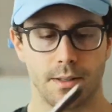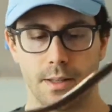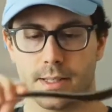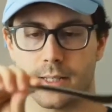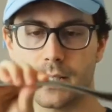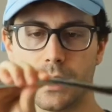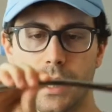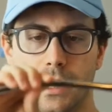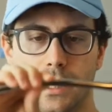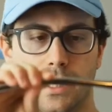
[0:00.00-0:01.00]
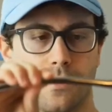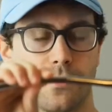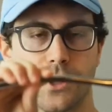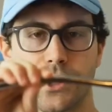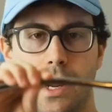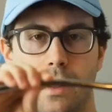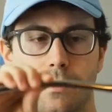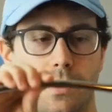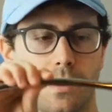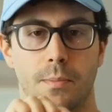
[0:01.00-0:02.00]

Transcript: It's a slightly different shape.